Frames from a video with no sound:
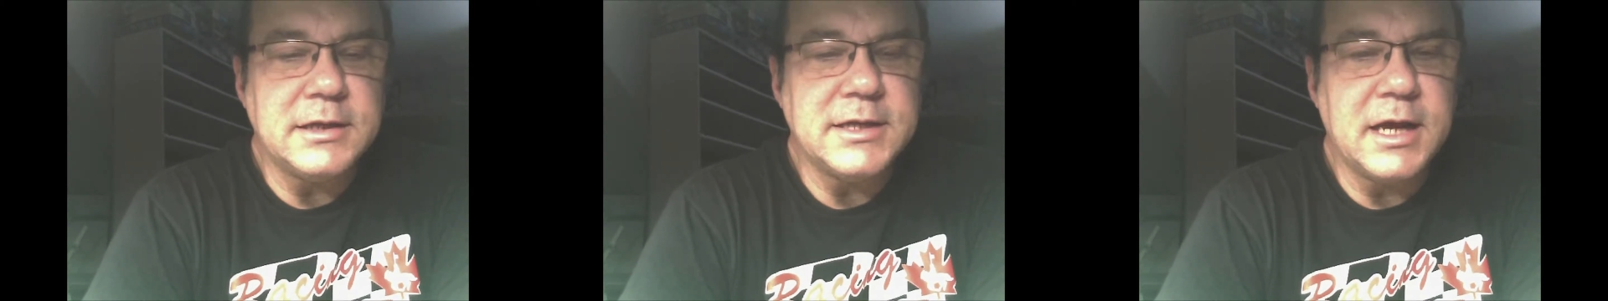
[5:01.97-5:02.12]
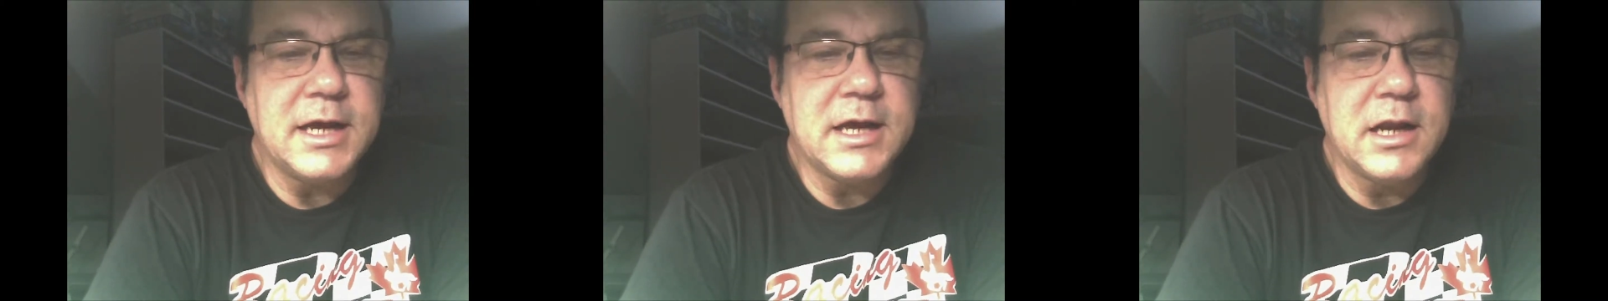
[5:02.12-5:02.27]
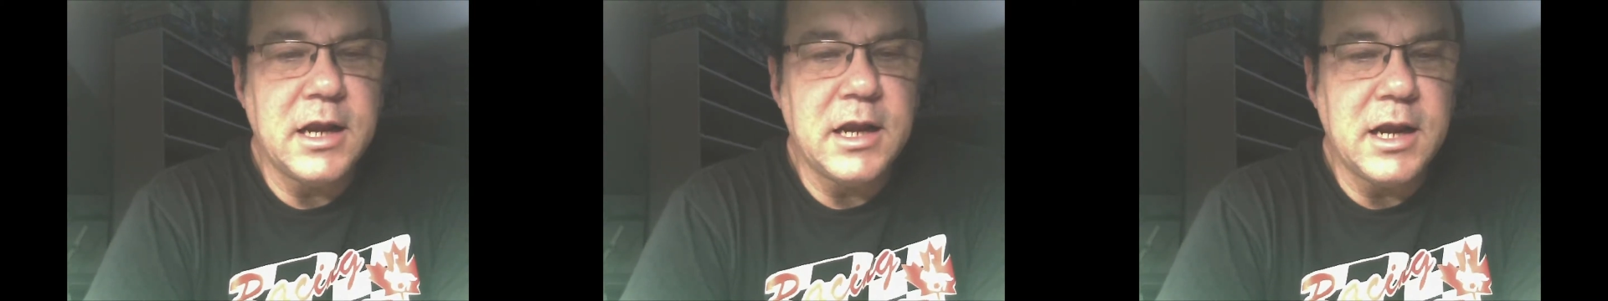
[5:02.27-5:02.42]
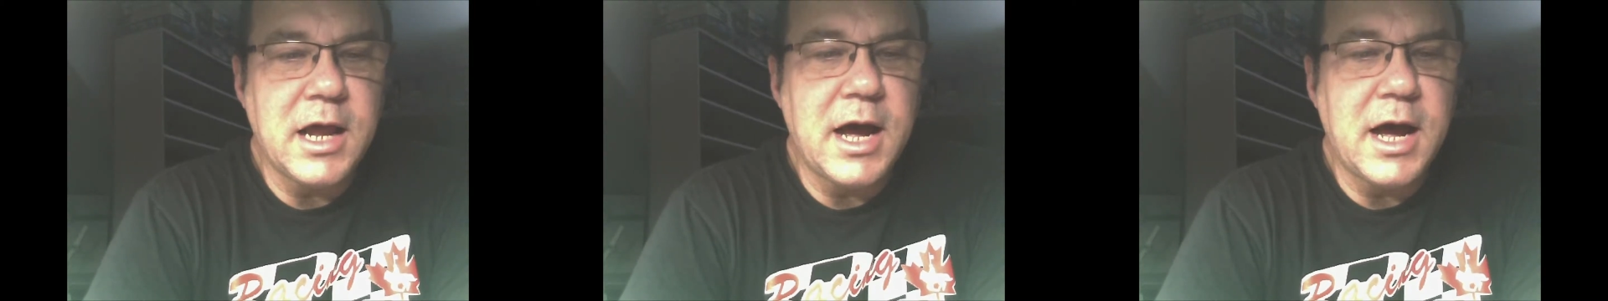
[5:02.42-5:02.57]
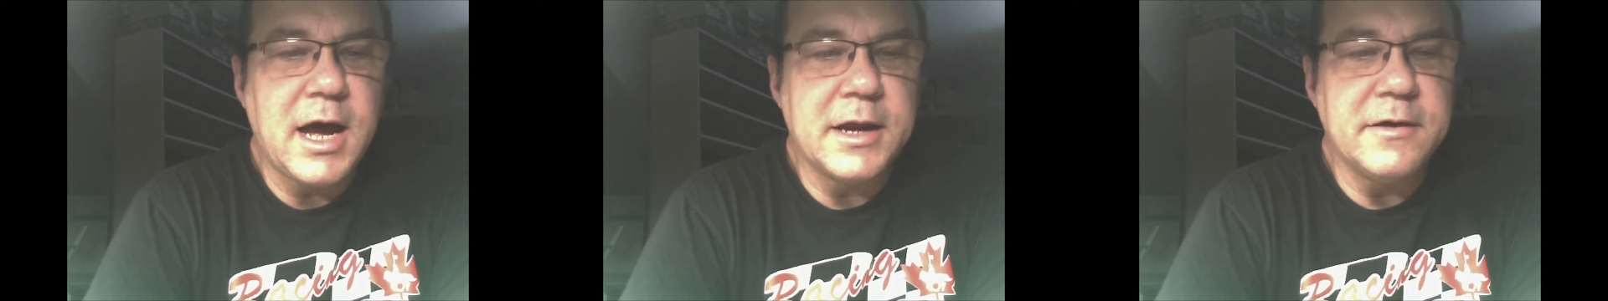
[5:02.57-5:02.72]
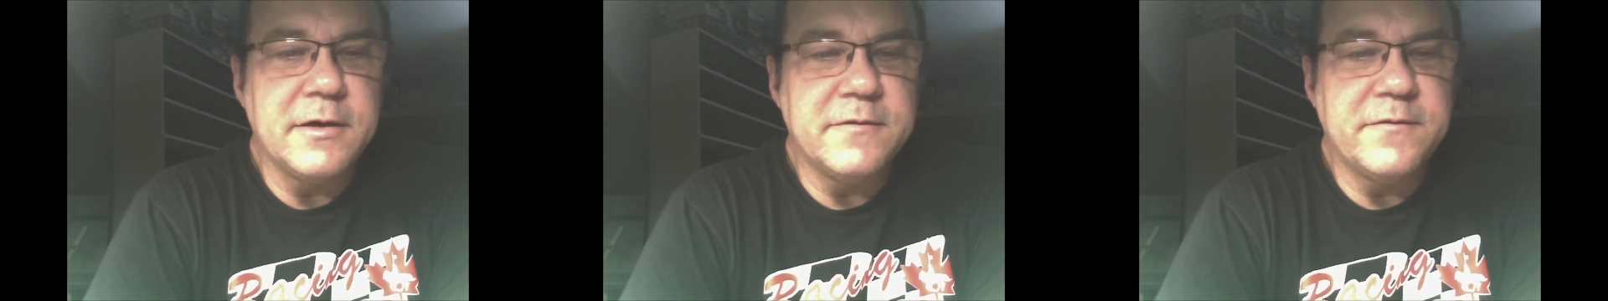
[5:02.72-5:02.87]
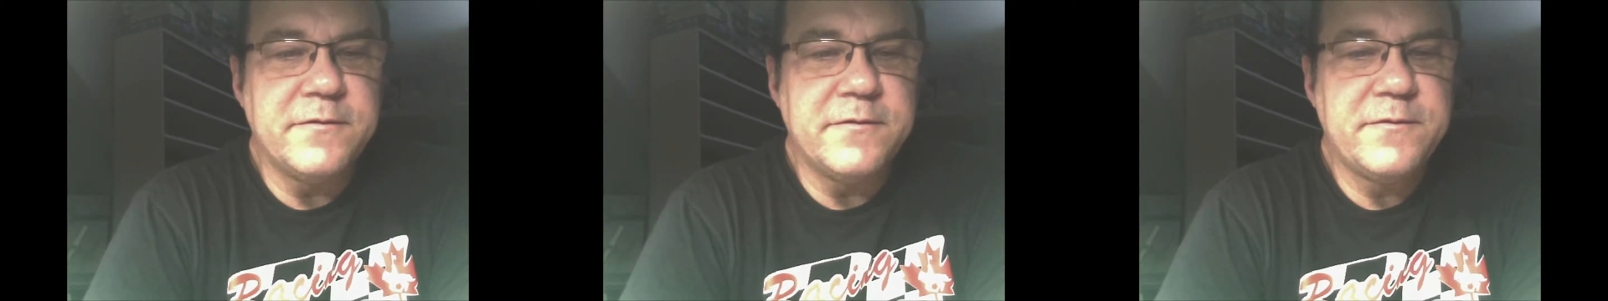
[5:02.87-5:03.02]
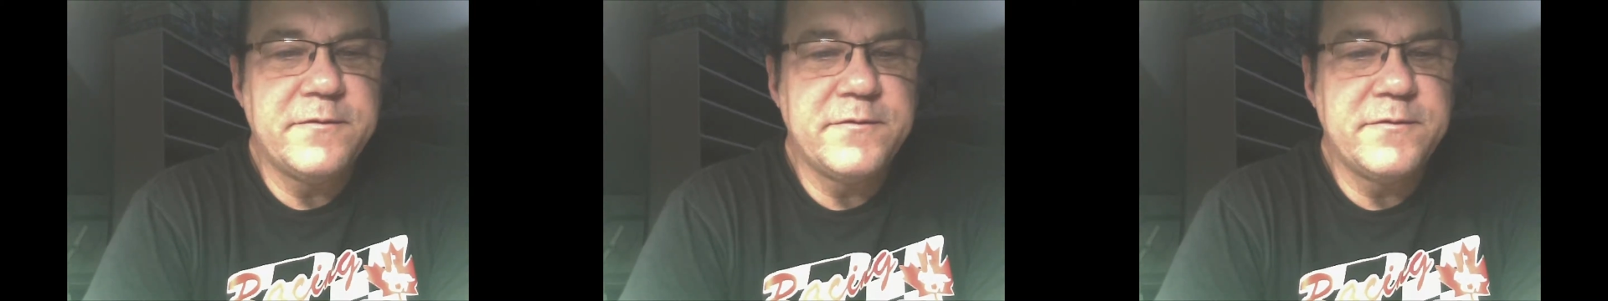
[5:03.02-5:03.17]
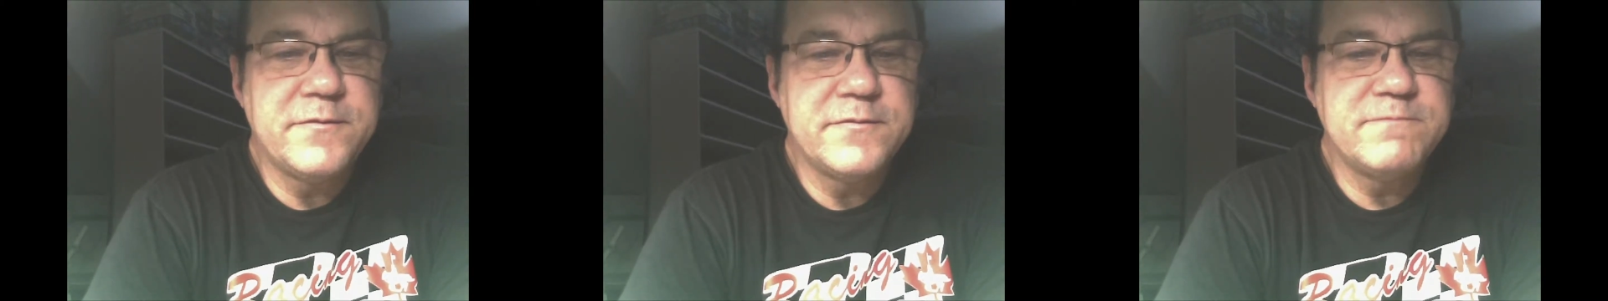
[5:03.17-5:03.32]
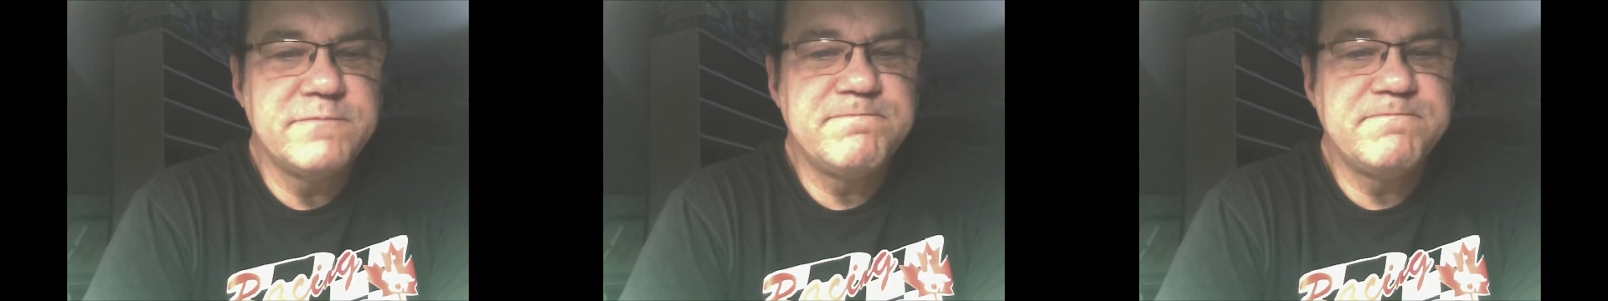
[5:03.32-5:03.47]
take a lot
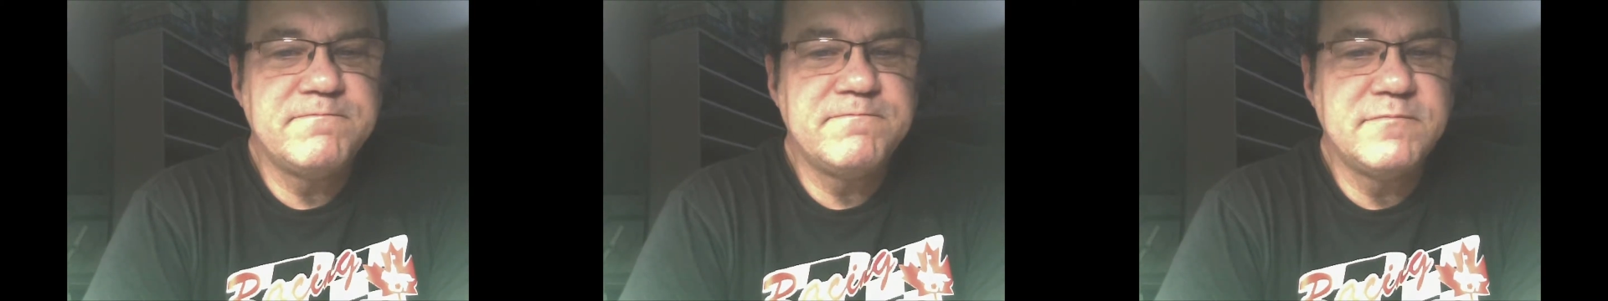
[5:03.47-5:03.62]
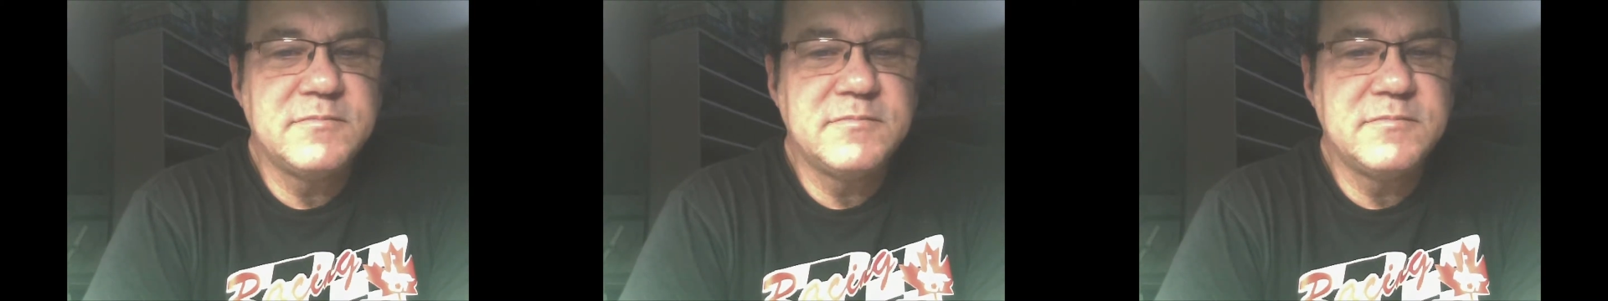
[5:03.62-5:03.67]
of